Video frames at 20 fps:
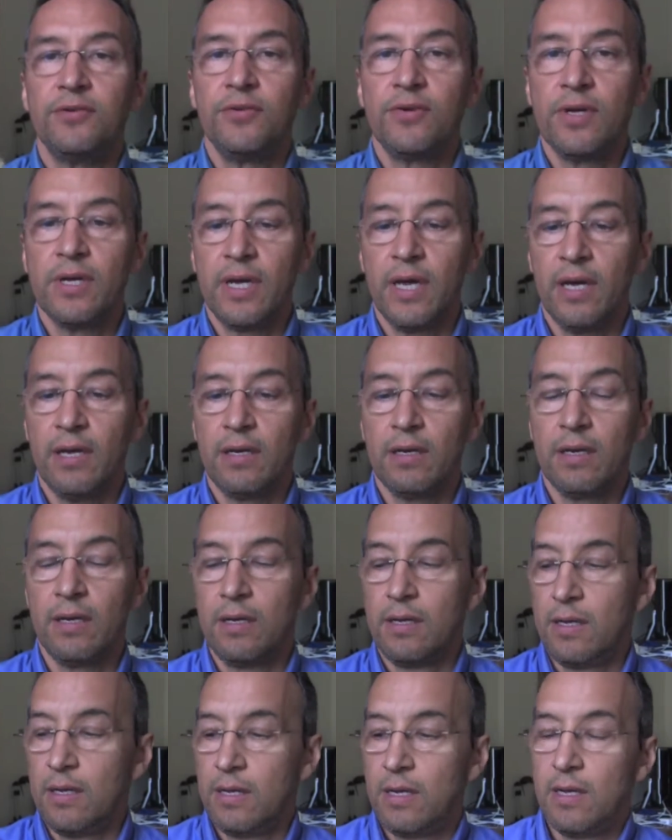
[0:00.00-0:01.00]
you can get
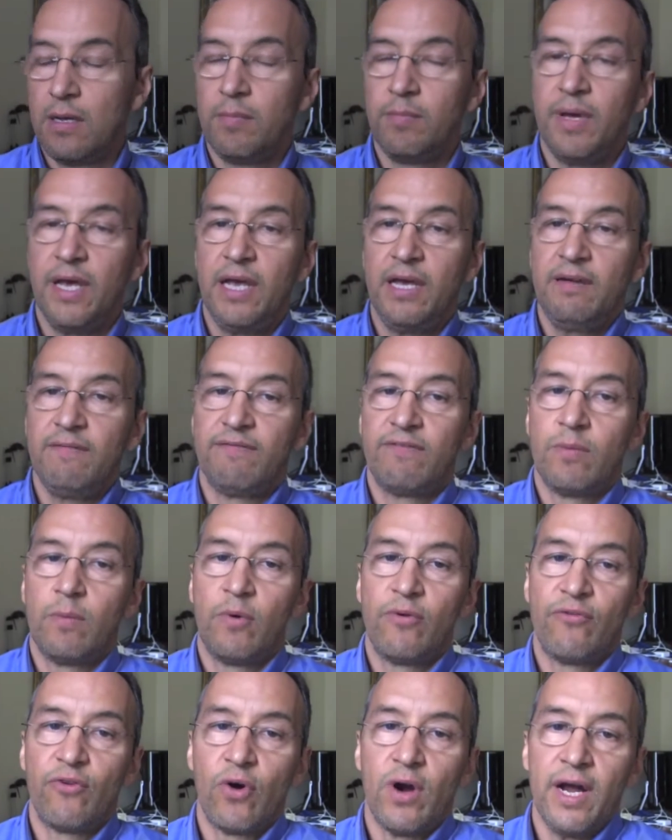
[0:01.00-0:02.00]
pain from a
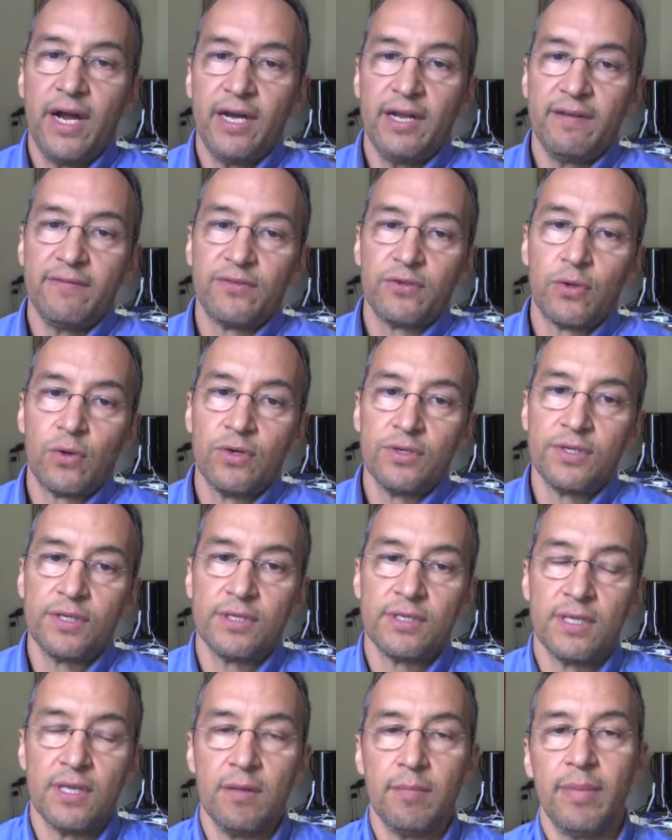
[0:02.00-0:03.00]
variety of
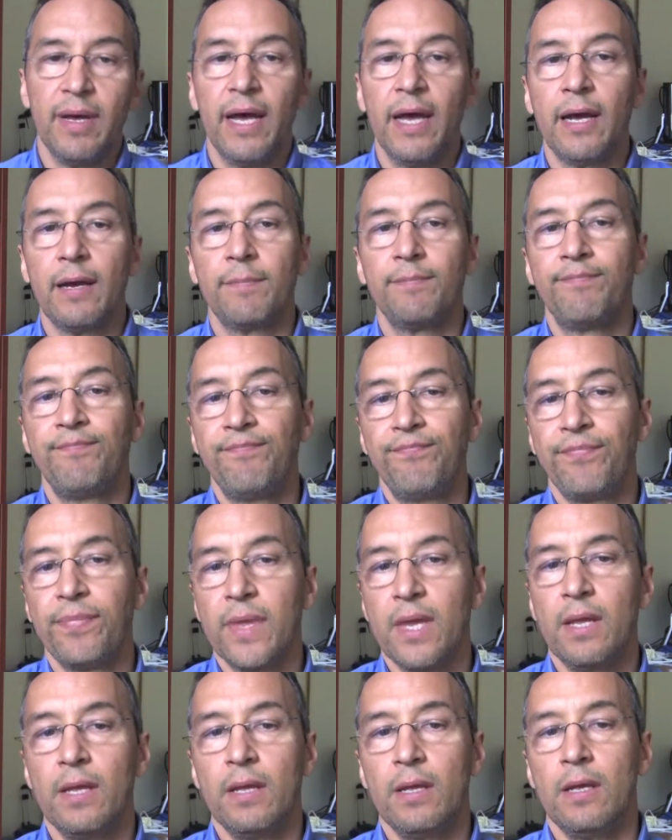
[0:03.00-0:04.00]
sources in the back.
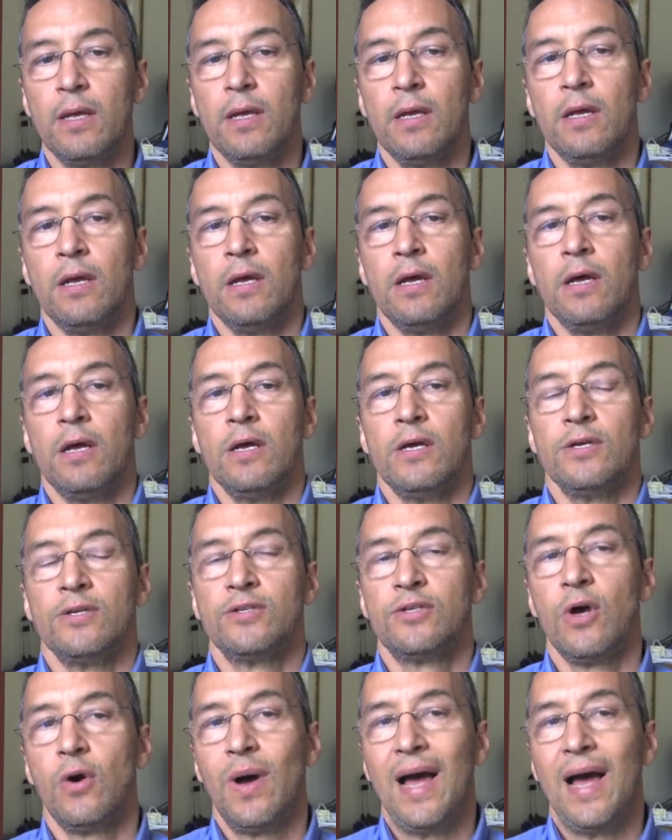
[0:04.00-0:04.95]
So